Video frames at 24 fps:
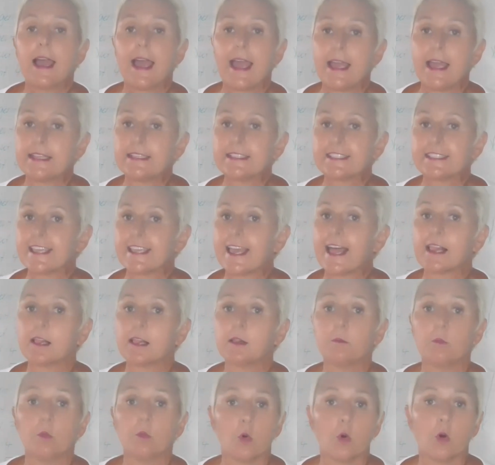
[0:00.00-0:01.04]
and
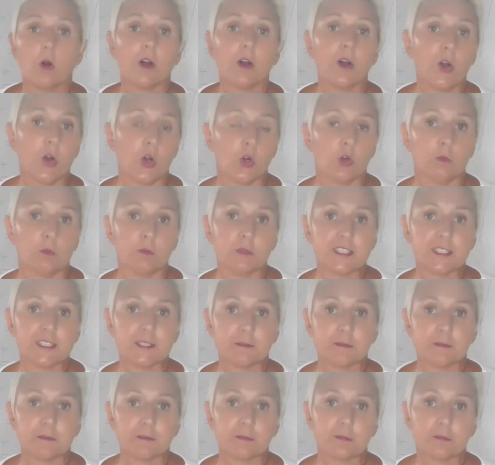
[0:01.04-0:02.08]
sell more homes.